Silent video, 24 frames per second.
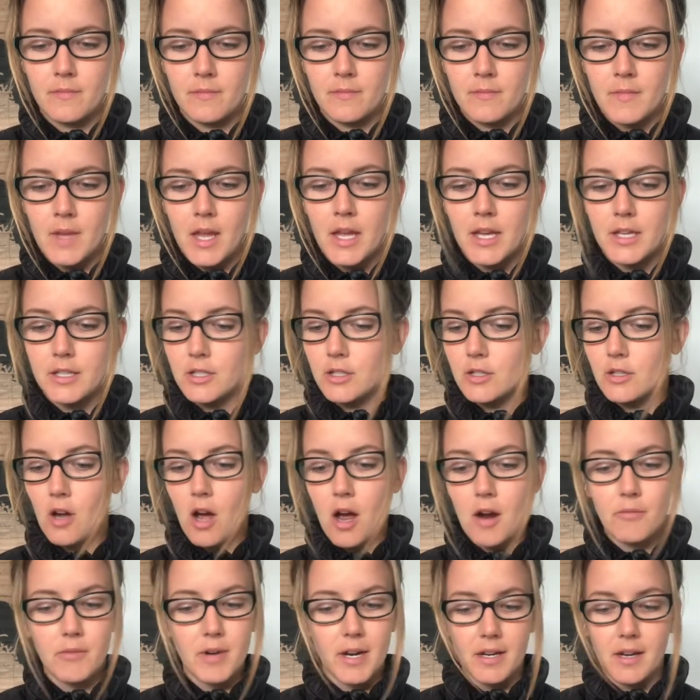He did
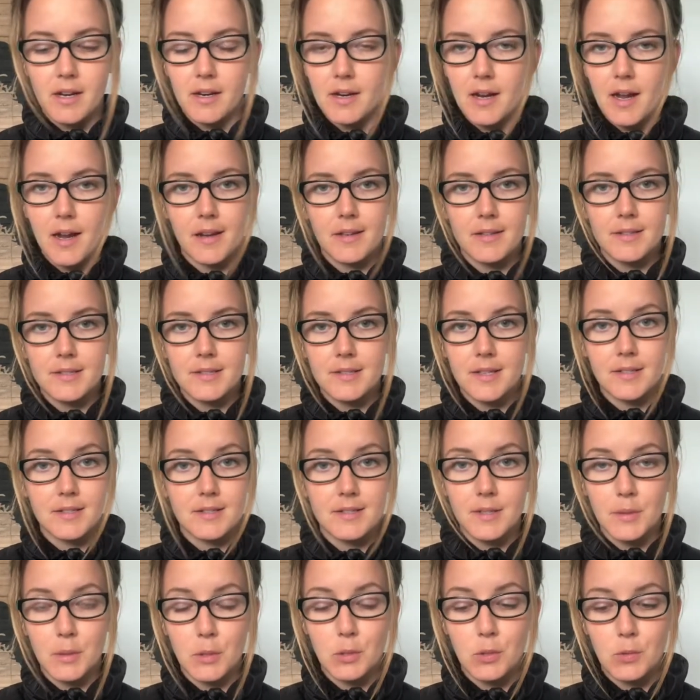not recognize a
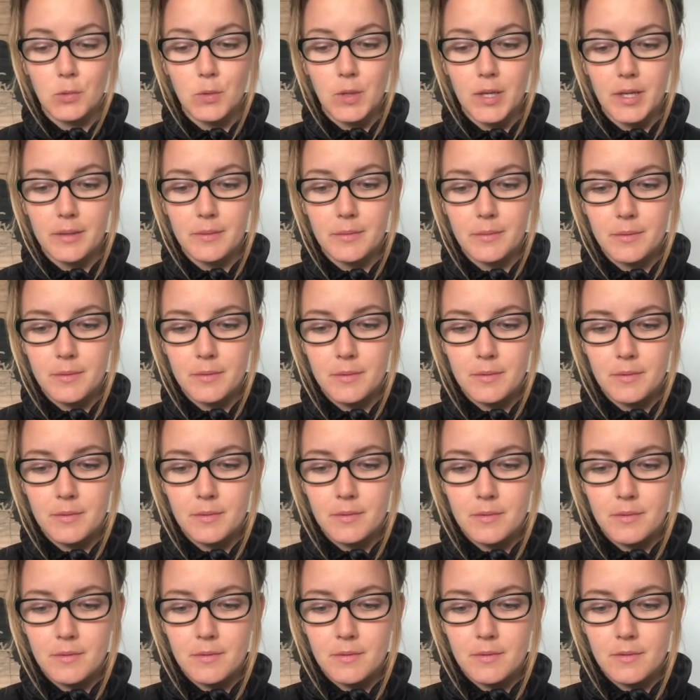single one.
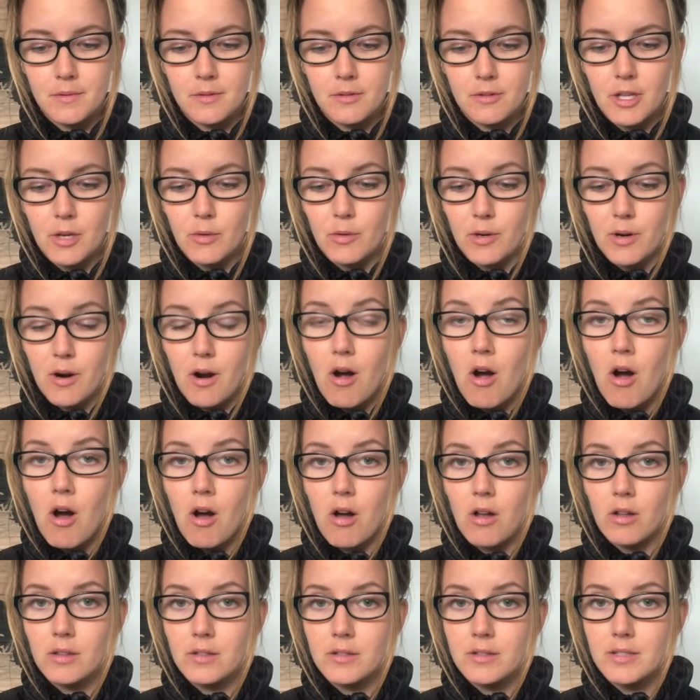They were
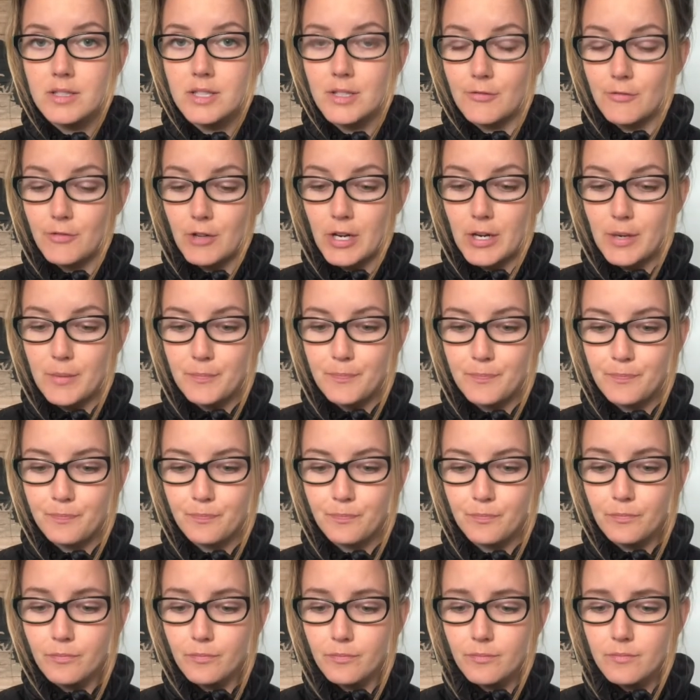all different.
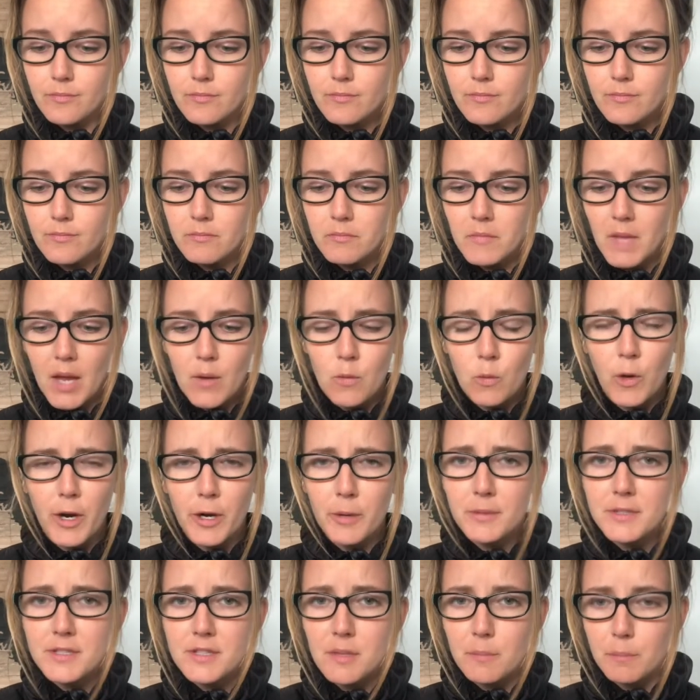And where
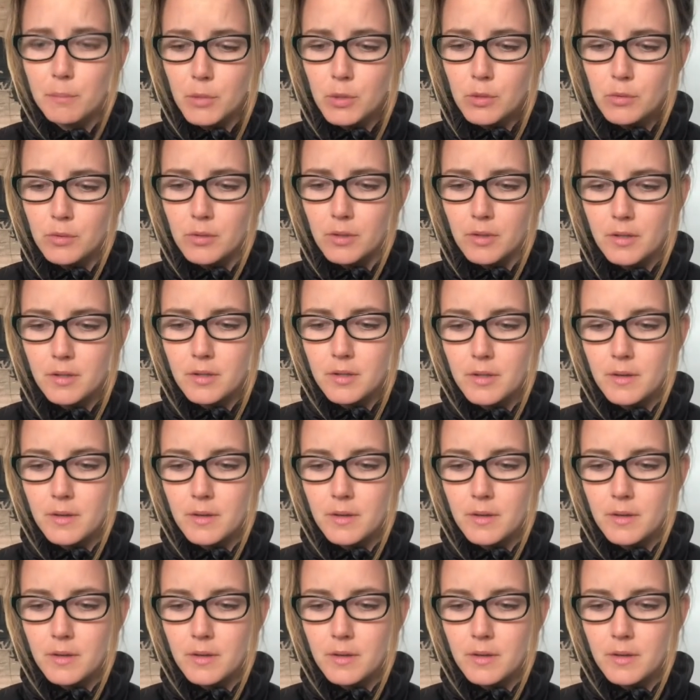was the moon?